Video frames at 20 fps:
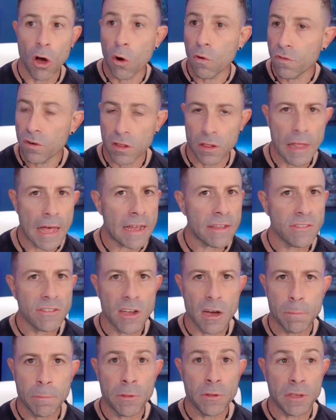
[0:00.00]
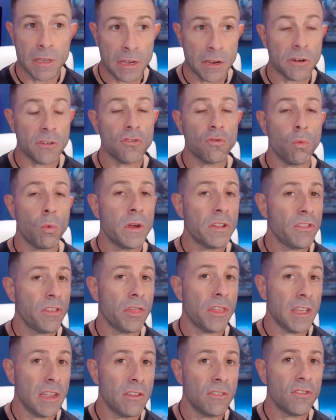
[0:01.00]
over the last couple of years with
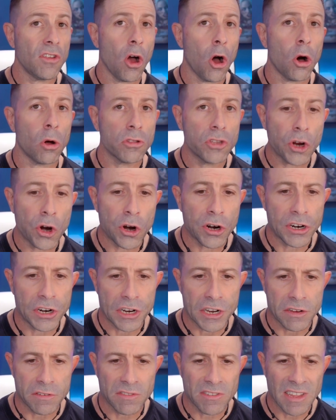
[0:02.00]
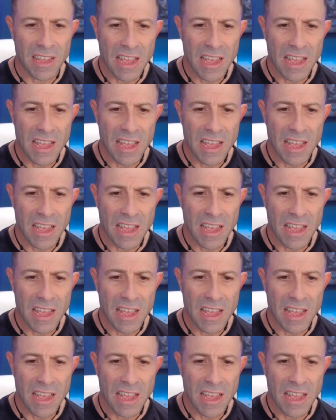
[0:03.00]
these alternatives.